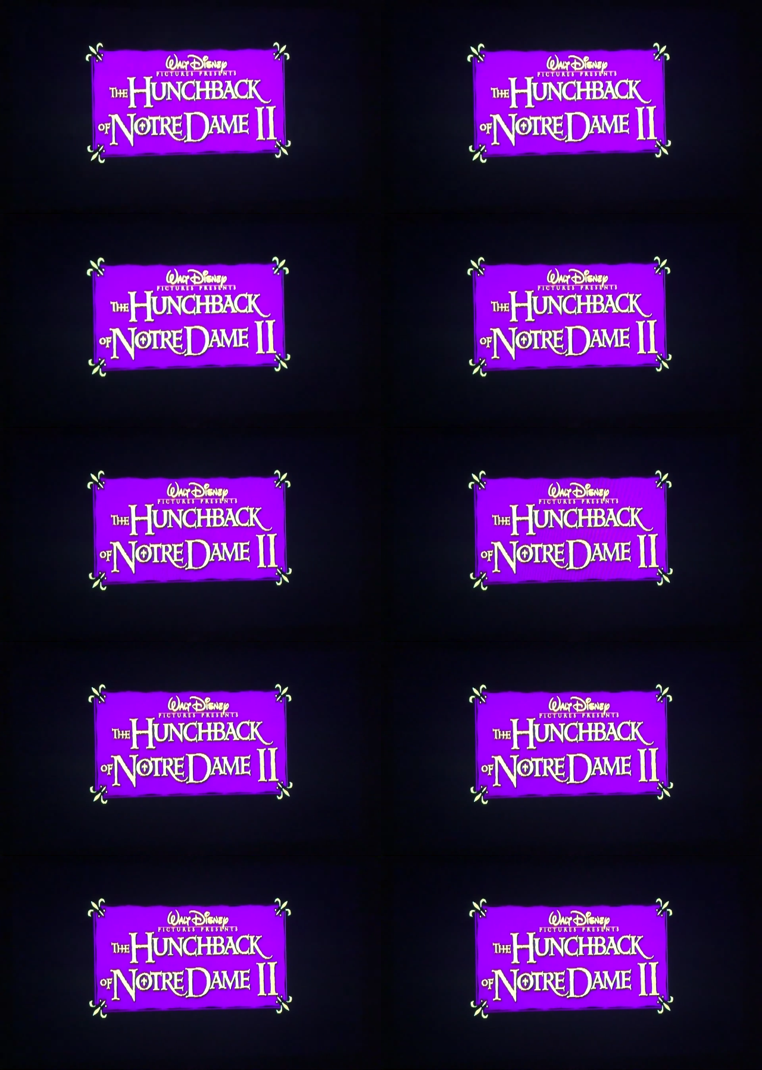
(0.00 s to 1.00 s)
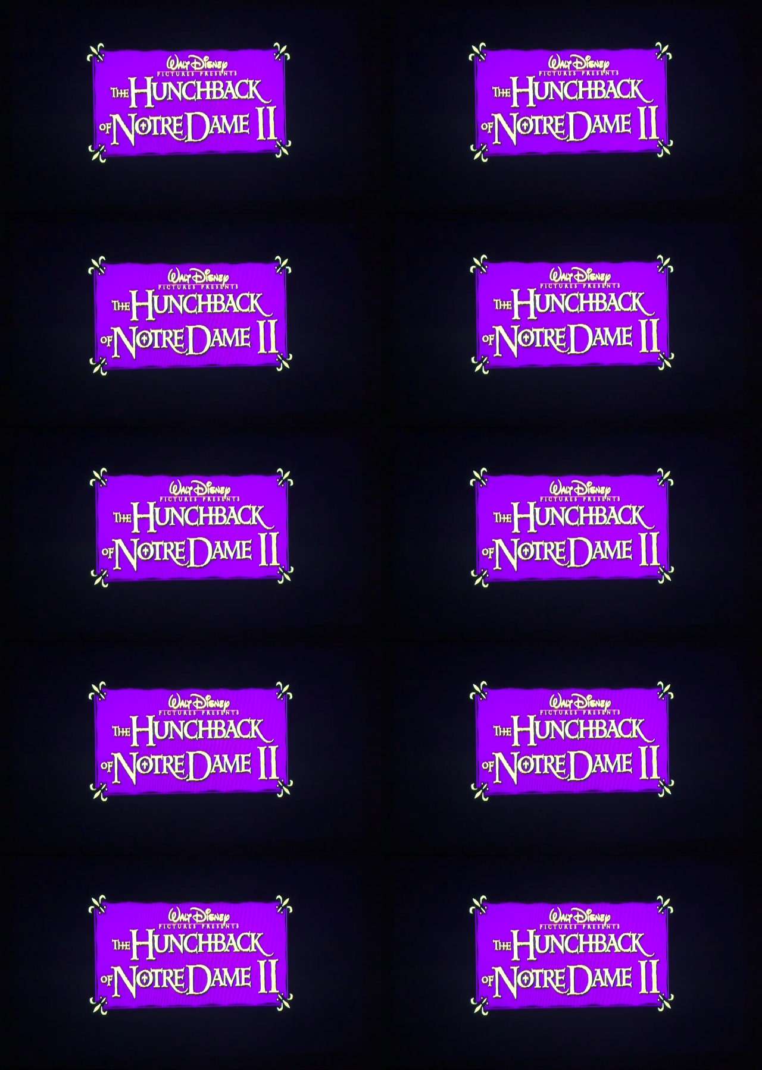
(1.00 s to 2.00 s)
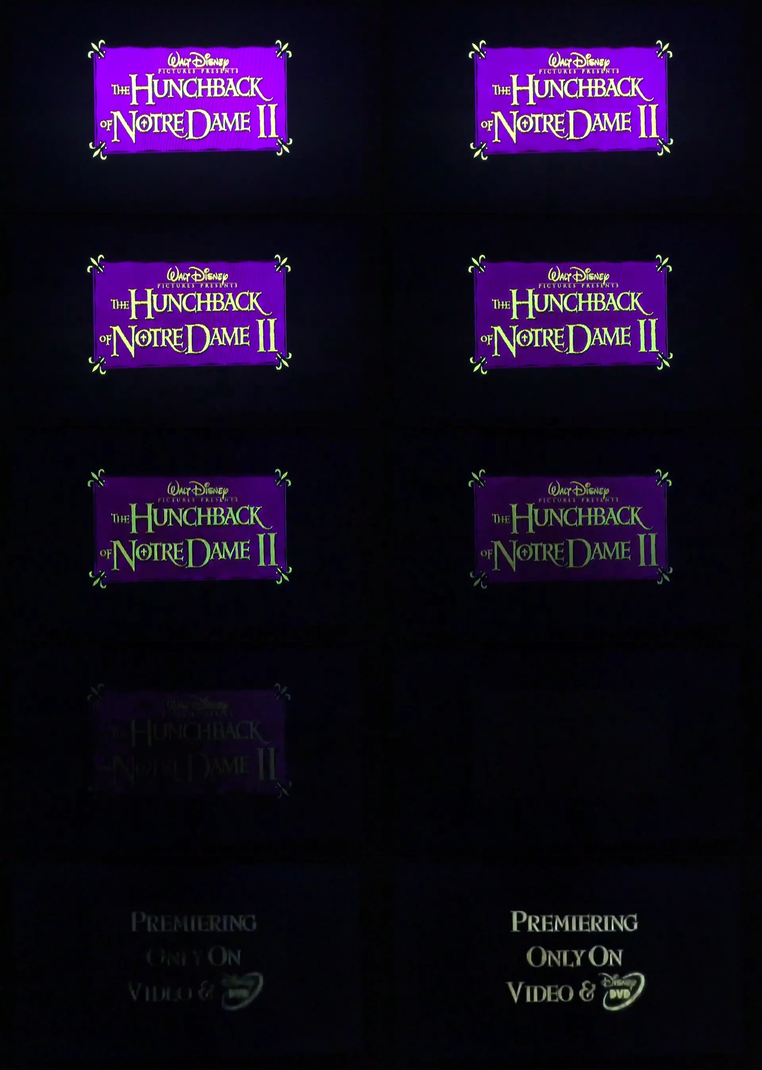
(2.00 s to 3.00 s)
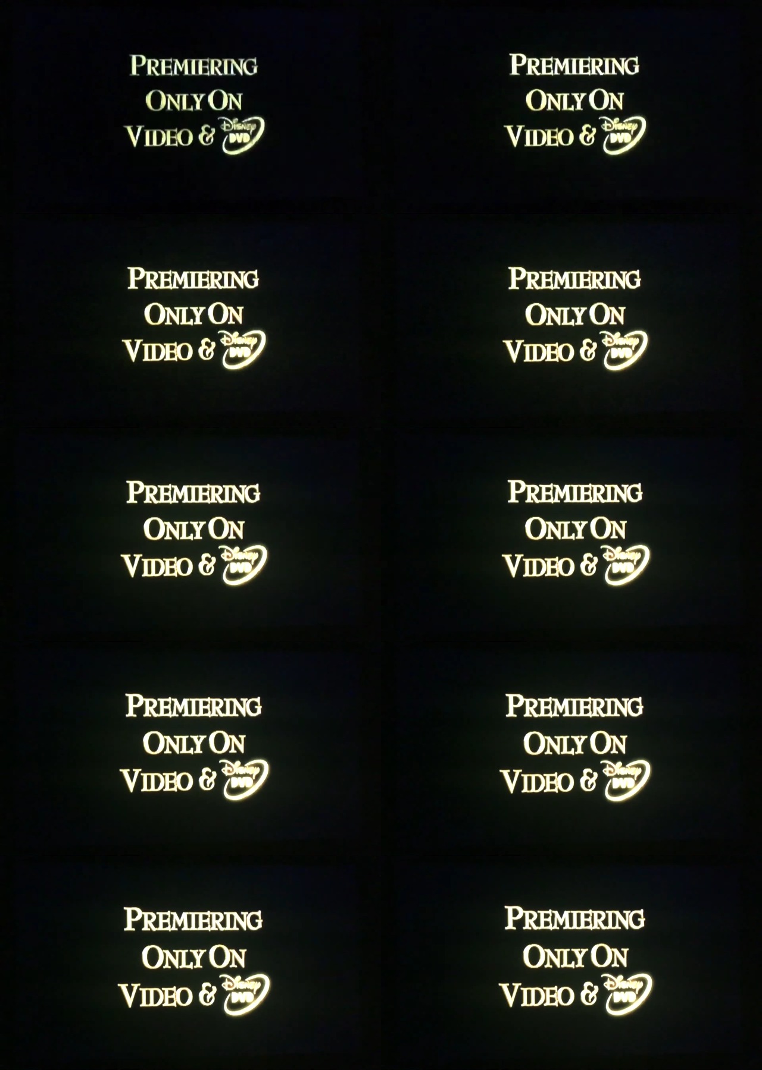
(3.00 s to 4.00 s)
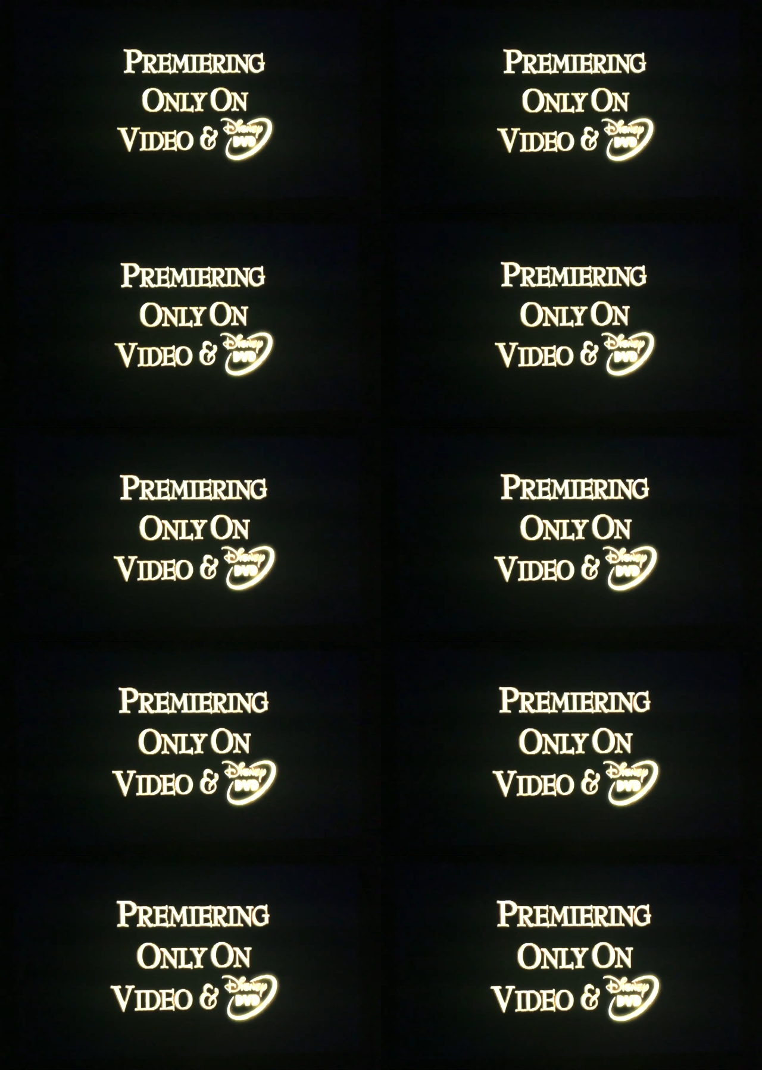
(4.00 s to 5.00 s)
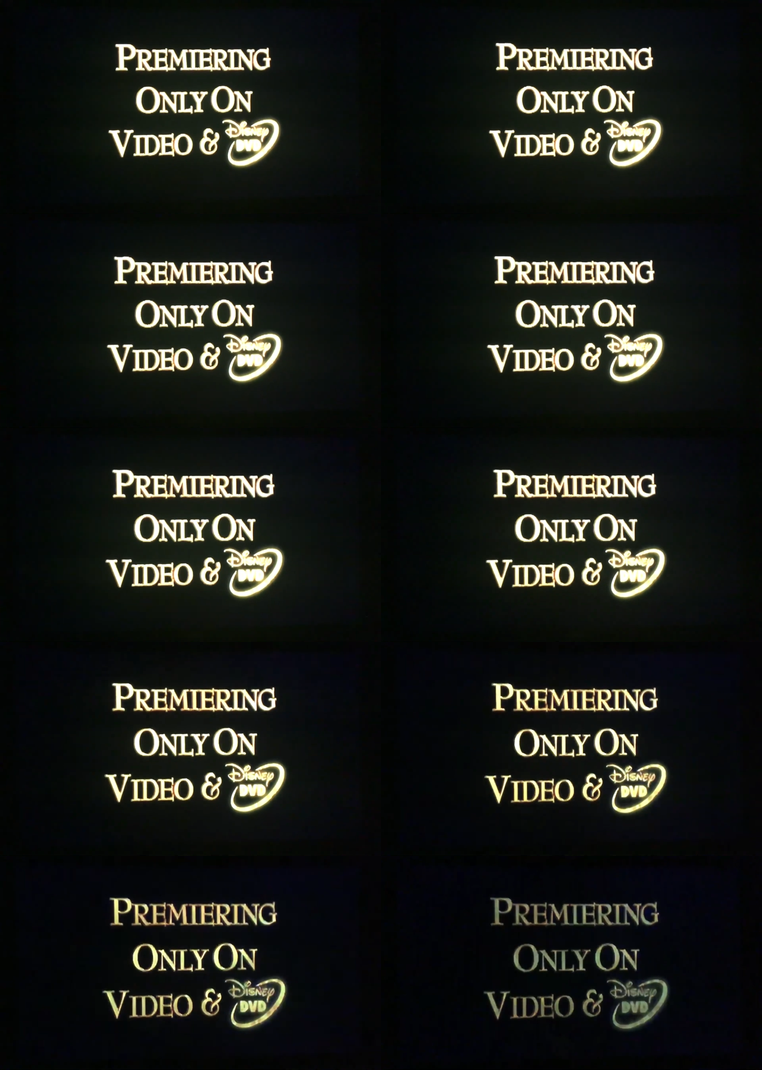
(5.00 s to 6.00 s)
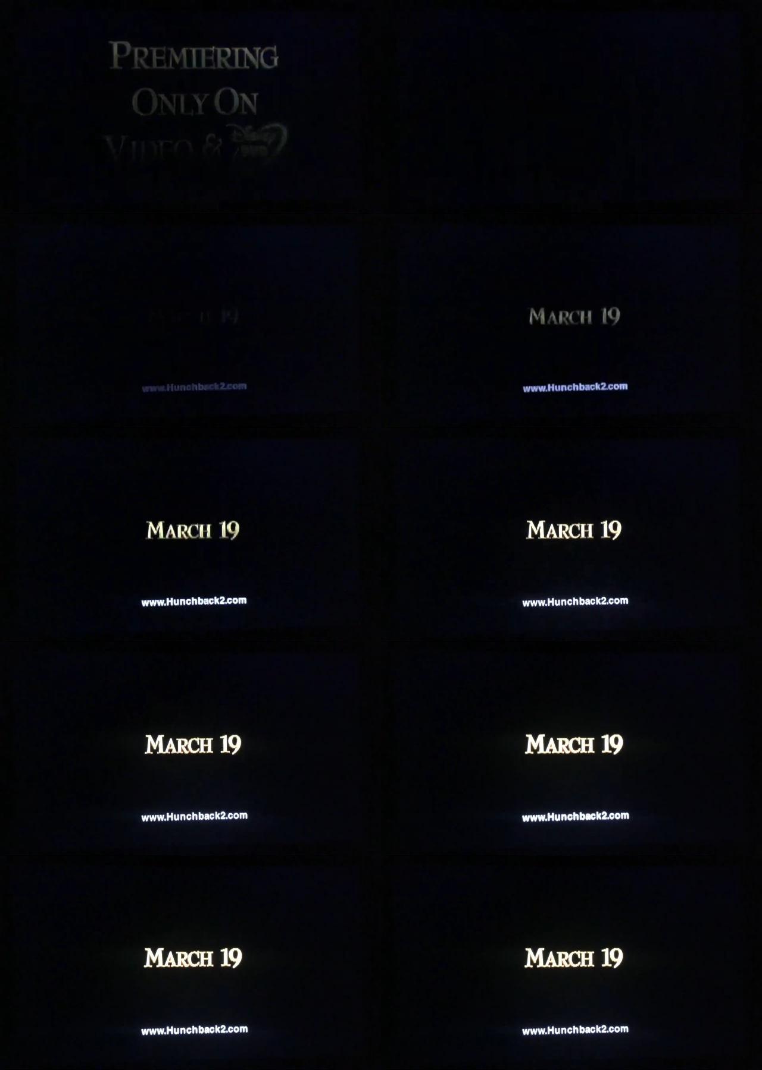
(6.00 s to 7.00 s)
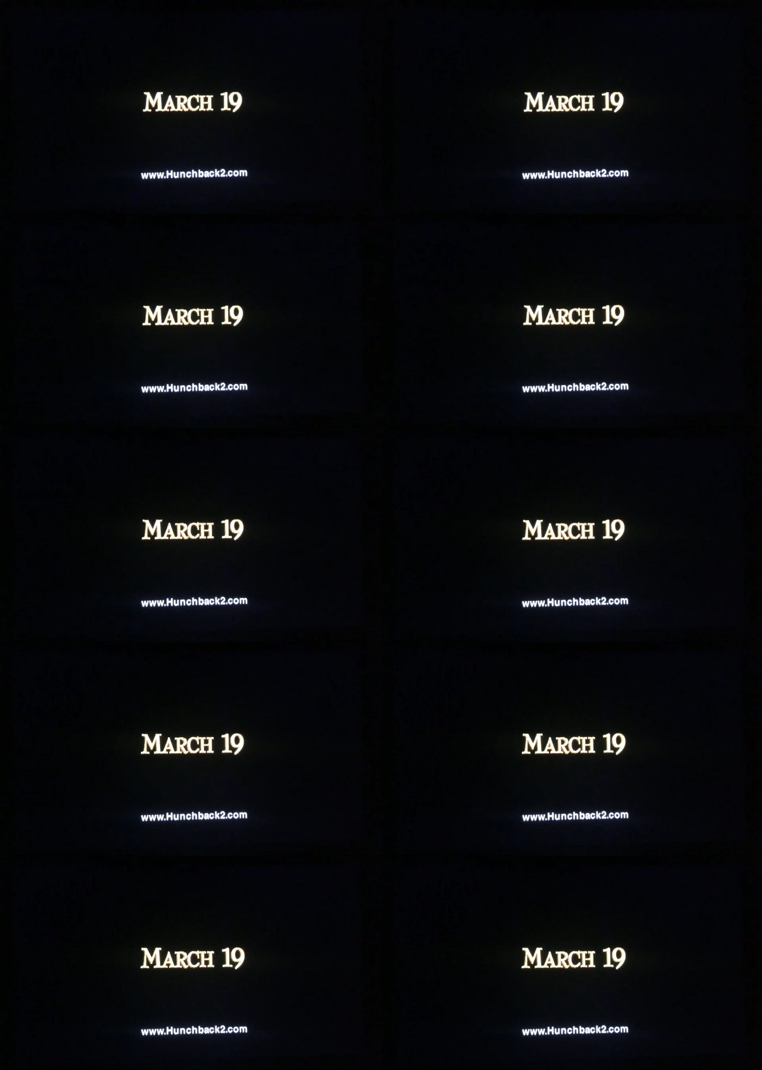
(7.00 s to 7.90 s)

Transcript: [unreadable: no face in view]